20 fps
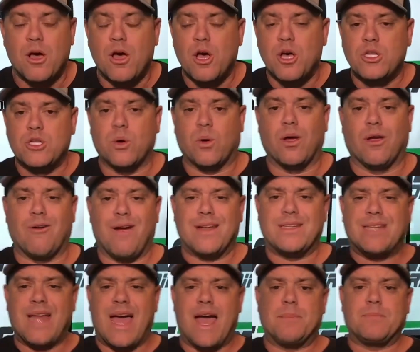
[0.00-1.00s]
So congrats
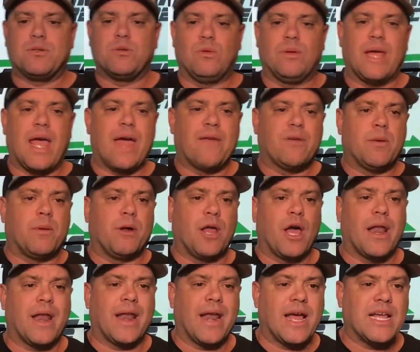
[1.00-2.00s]
to absolutely everybody
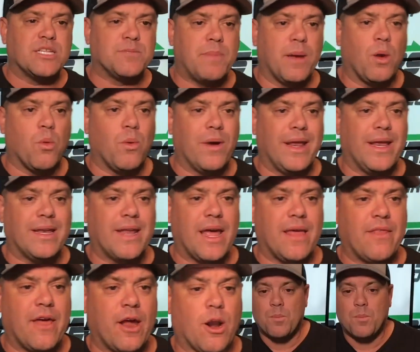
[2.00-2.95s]
on a nice big winning day there.